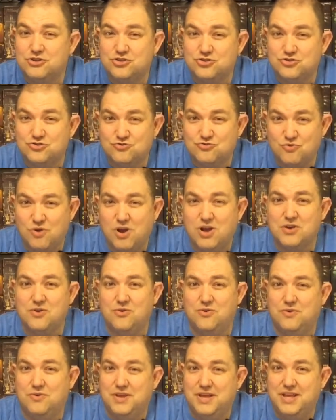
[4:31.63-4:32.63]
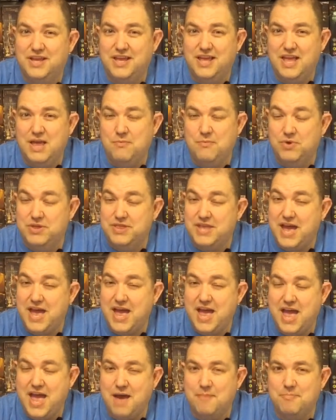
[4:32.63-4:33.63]
struggle when that
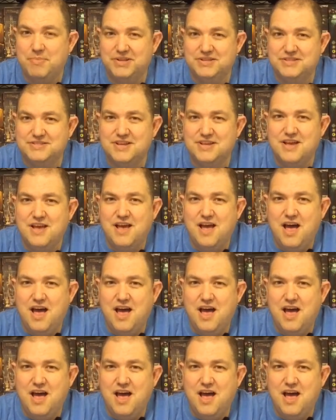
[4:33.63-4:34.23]
happens.